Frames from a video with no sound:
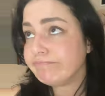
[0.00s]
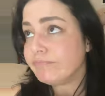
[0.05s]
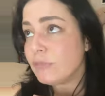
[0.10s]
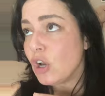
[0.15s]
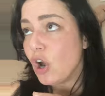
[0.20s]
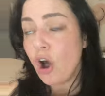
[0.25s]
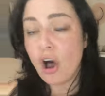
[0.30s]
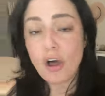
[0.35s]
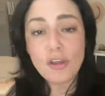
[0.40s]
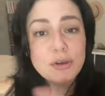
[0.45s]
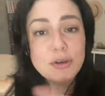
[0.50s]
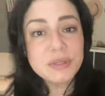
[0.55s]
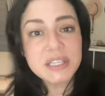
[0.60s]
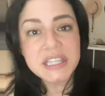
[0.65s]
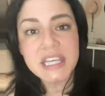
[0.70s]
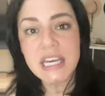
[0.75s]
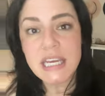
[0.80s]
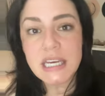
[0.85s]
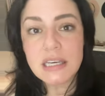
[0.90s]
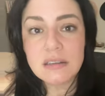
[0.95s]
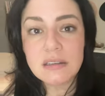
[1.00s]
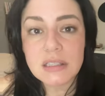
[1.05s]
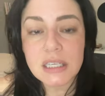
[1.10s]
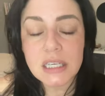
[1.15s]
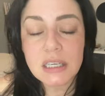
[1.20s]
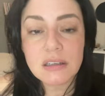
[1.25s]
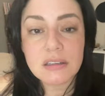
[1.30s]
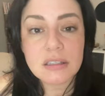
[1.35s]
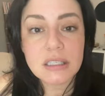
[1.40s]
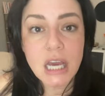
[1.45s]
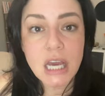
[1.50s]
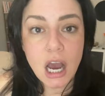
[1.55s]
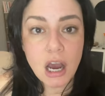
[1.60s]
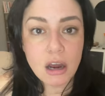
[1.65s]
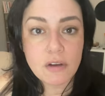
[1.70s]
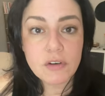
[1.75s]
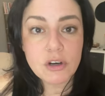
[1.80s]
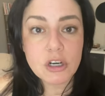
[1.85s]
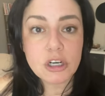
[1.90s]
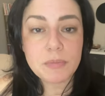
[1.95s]
all those things. It is
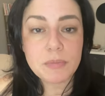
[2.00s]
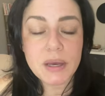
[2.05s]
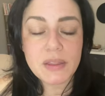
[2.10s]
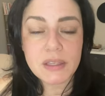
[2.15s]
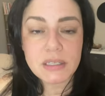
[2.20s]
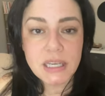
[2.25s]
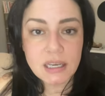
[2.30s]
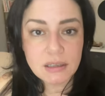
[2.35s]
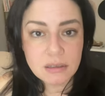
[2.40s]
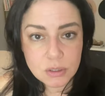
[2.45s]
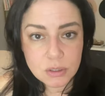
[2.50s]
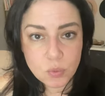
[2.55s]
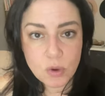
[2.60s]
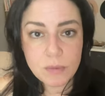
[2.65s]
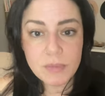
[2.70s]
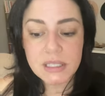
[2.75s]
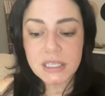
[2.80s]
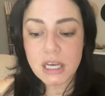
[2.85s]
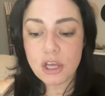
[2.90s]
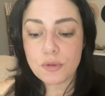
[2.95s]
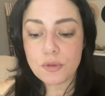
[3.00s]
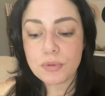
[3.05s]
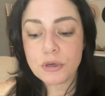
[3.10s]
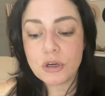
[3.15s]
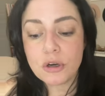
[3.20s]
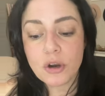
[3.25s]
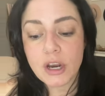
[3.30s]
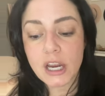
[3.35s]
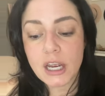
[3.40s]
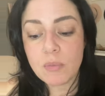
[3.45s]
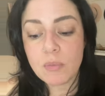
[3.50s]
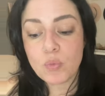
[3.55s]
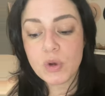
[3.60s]
covered by the Texas Women's Health Program,